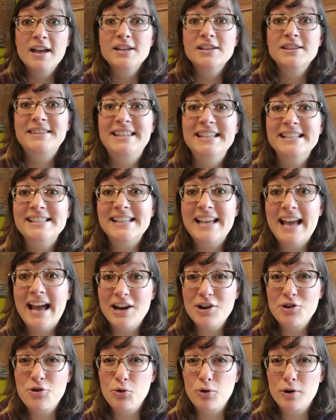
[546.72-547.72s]
This
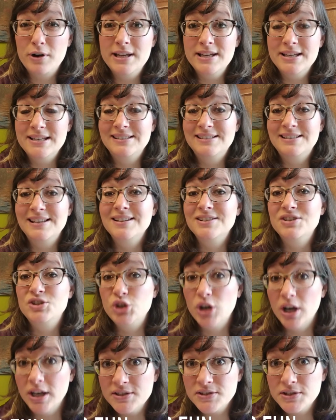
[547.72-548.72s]
category is
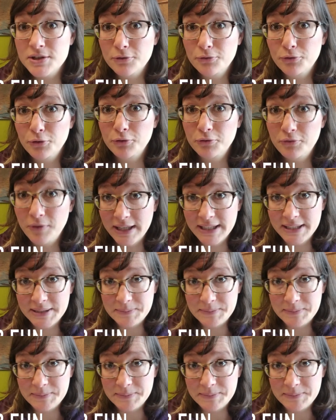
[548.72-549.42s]
just for fun